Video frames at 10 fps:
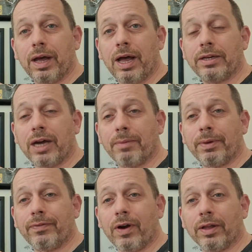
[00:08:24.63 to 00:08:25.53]
Todd
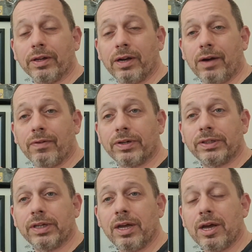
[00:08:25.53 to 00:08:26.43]
McFarlane
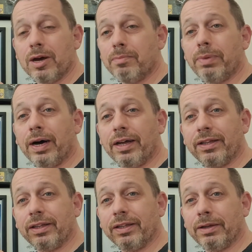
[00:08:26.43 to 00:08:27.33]
covers.
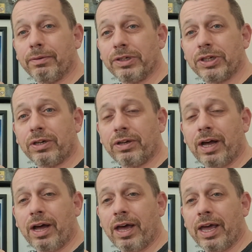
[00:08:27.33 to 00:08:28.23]
But the
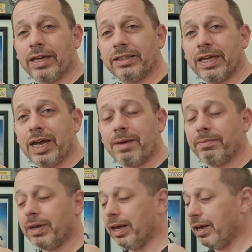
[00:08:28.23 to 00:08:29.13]
original
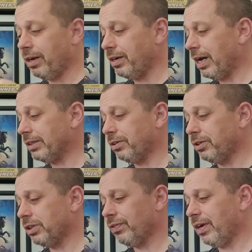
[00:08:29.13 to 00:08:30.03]
ASM and
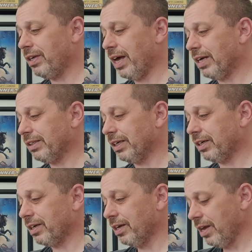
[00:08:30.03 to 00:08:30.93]
Dazzler, just
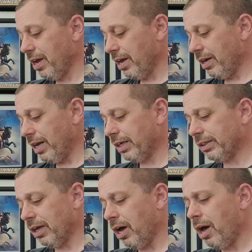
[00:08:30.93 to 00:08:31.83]
fantastic.
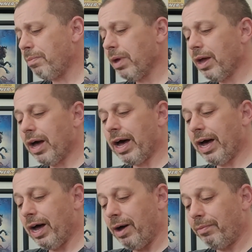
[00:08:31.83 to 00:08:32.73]
Next up,
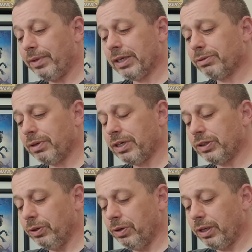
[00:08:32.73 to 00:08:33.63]
this one
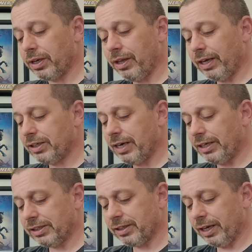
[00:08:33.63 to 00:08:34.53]
is new to the collection.
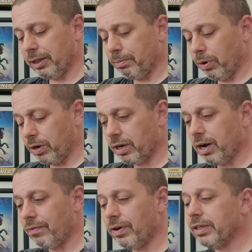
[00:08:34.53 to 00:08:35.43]
I just like the border
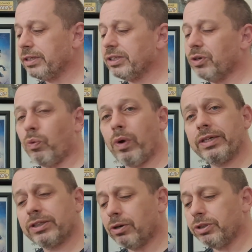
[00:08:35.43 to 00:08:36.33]
cover. This is the
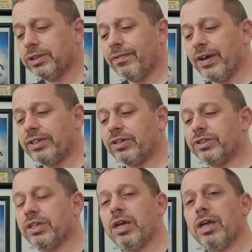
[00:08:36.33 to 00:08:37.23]
West Coast
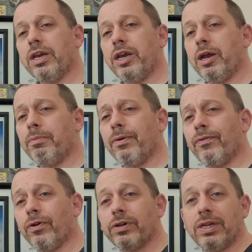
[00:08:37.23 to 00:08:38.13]
Avengers, number
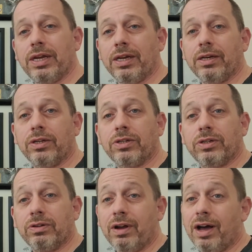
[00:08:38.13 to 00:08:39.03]
14,
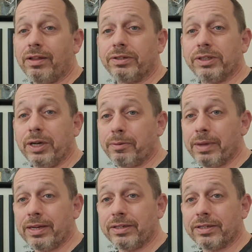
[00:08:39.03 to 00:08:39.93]
$2, near
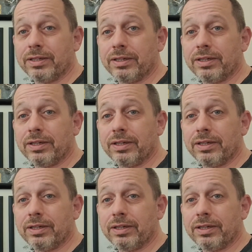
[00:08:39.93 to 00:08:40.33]
mint.